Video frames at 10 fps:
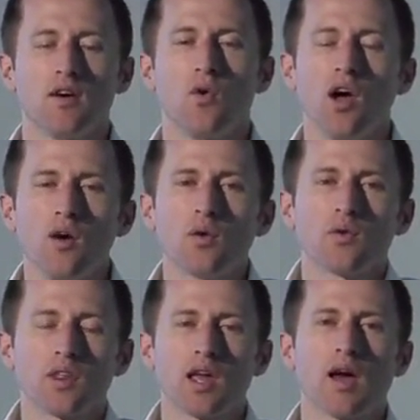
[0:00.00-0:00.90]
well, we
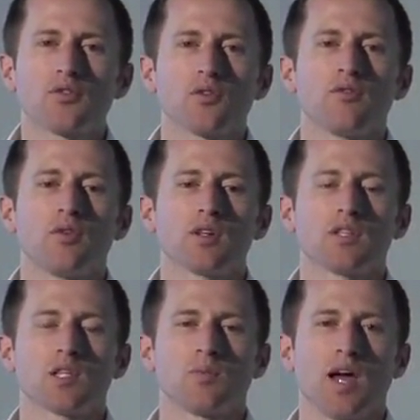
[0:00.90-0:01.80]
really have to enforce
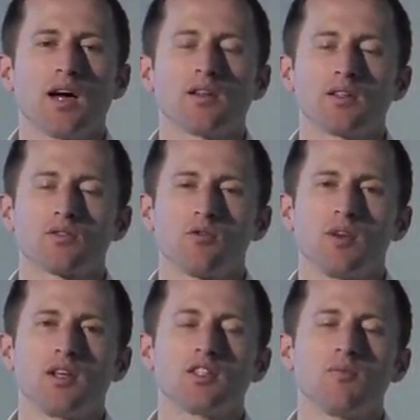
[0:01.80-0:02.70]
this blacklist we're
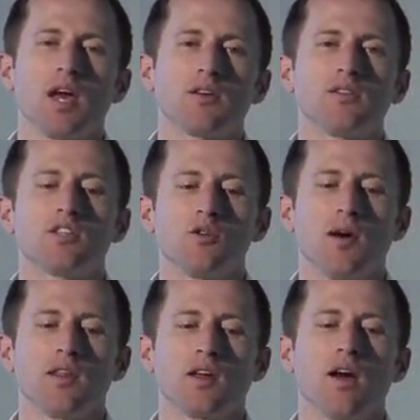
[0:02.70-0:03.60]
being demanded to
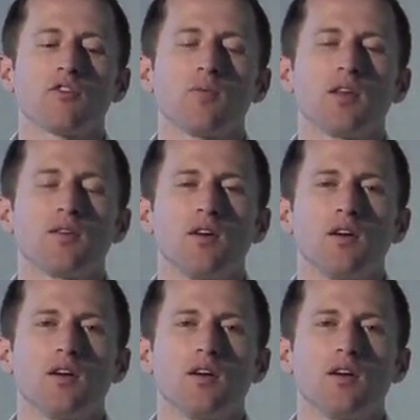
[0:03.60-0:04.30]
by the government,